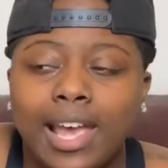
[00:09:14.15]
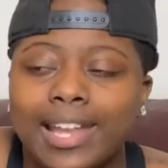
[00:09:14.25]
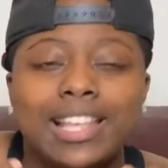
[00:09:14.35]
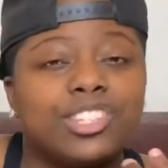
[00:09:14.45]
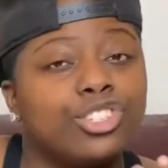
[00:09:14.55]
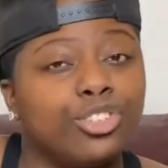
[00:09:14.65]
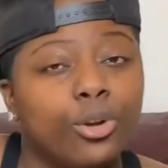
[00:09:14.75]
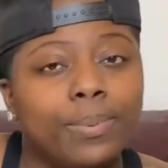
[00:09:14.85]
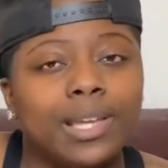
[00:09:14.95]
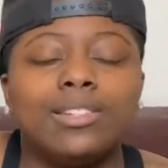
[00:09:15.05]
And it's
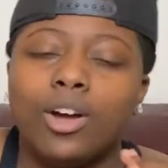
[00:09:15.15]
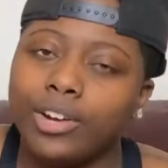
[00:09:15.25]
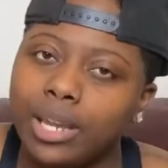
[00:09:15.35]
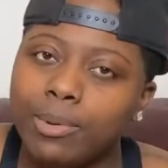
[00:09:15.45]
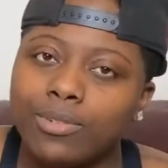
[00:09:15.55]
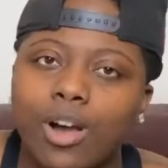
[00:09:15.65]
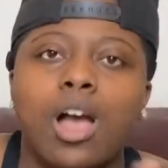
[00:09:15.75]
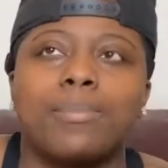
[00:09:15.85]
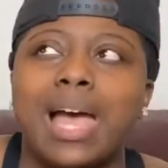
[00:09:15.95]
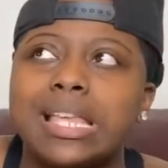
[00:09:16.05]
stupid, don't get me wrong,
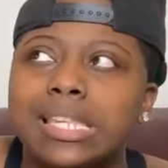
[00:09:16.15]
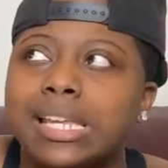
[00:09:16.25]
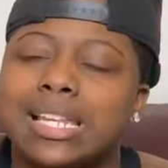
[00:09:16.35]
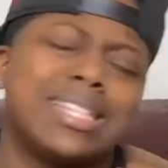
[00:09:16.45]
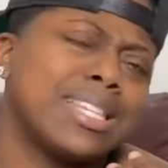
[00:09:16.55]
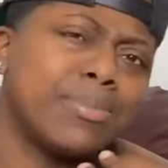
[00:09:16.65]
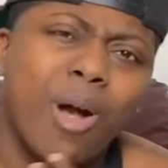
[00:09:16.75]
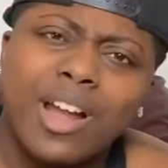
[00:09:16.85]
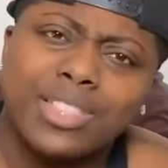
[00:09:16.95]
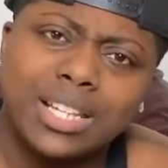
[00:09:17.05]
I'm not saying that's the
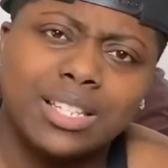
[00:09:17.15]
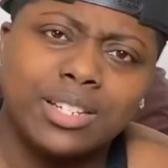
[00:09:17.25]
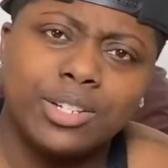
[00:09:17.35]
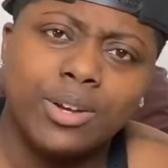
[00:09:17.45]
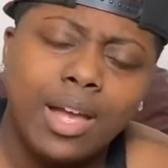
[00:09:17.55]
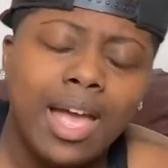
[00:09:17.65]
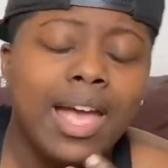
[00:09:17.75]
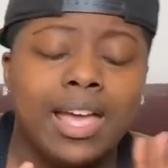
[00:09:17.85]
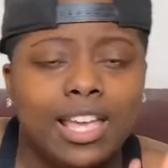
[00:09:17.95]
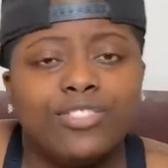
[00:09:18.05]
smart thing to do.
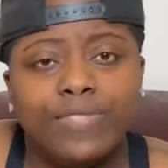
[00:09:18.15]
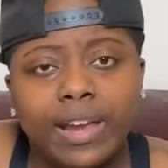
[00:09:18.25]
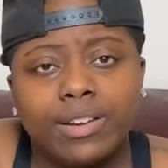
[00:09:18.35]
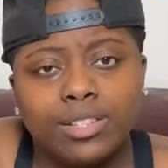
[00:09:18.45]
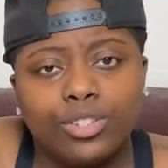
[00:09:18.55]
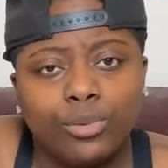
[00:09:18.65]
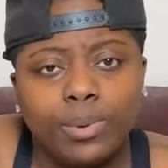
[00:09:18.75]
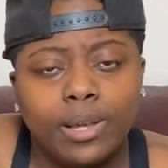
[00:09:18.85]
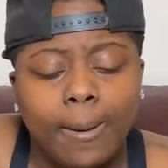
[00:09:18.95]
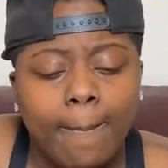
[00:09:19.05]
It's very
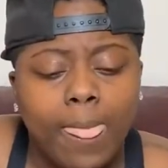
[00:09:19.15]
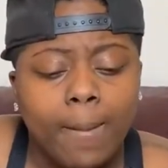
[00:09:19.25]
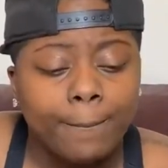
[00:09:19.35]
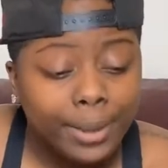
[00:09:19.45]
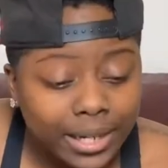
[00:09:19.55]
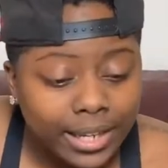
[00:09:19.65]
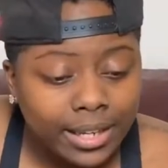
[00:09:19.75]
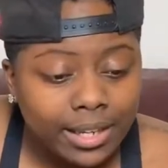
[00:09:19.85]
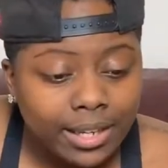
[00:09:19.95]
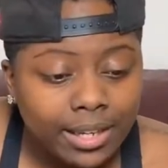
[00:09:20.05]
stupid.
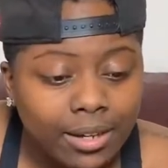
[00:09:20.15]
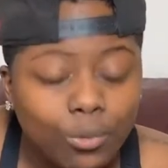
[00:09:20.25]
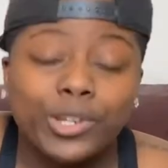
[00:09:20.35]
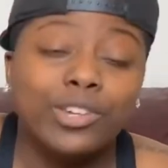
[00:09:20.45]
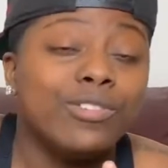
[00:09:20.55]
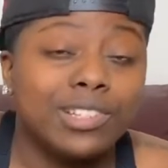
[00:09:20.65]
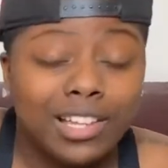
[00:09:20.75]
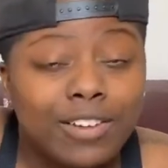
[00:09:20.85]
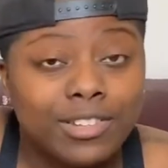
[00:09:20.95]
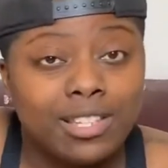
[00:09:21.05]
But when you're in
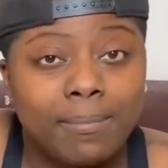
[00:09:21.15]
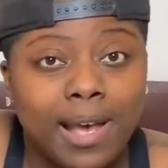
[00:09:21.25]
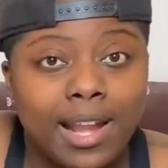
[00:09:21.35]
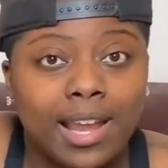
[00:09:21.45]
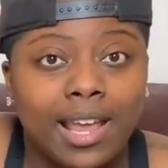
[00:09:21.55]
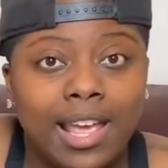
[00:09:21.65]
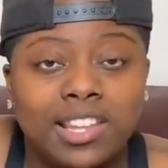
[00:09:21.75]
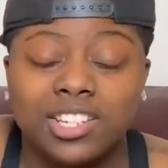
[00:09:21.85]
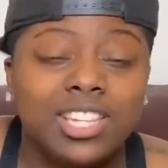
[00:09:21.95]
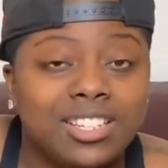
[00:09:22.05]
love with somebody,
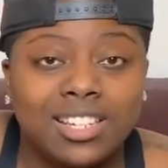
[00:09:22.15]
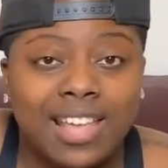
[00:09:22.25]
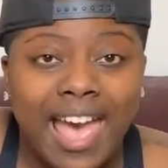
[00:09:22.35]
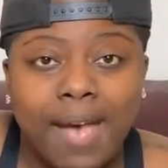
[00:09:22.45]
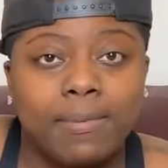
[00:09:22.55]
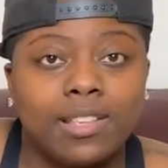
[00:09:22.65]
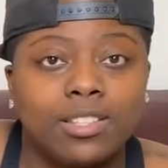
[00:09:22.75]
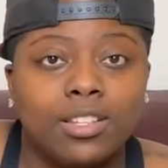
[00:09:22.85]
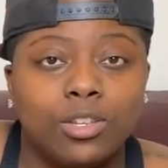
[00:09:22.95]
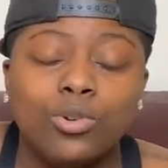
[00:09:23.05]
the shit just
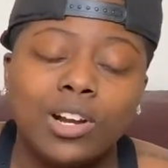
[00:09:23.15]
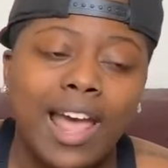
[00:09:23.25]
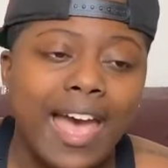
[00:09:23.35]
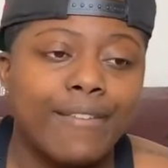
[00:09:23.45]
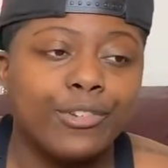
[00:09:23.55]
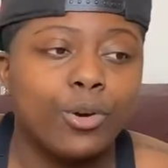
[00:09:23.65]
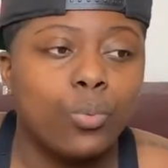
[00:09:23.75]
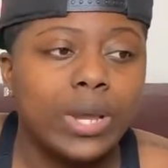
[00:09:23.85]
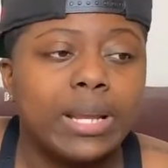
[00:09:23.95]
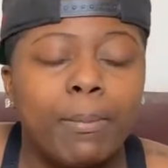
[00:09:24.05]
happens. You're gonna have your
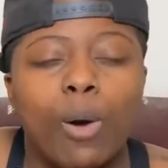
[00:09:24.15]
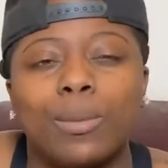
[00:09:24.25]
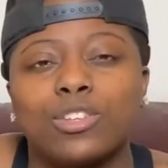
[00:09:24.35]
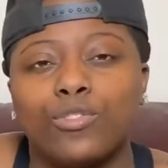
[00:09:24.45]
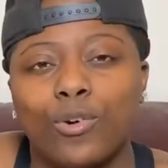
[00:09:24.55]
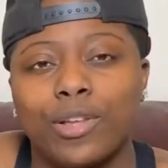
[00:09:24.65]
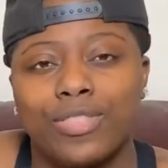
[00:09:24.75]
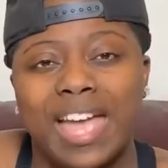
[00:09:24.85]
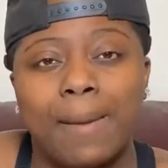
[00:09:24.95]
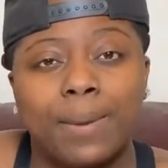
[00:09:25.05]
weak moments for
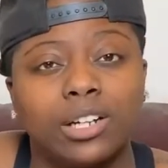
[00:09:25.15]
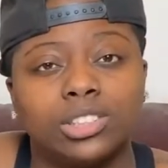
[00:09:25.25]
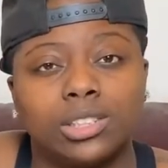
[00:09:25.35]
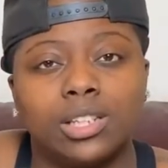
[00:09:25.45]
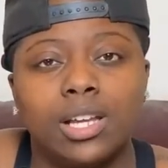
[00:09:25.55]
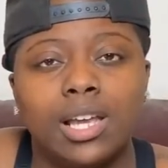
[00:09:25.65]
that person.